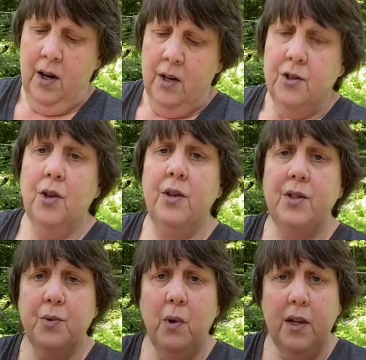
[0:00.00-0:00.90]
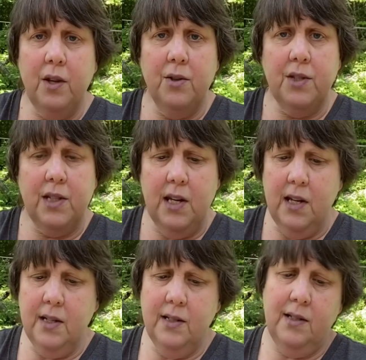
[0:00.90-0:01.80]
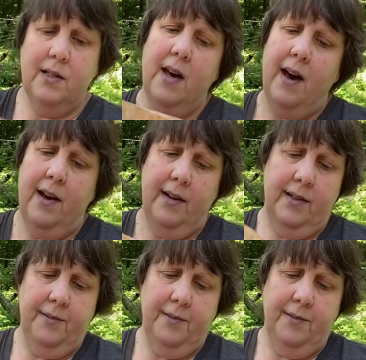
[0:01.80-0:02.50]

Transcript: So this is one of those things that,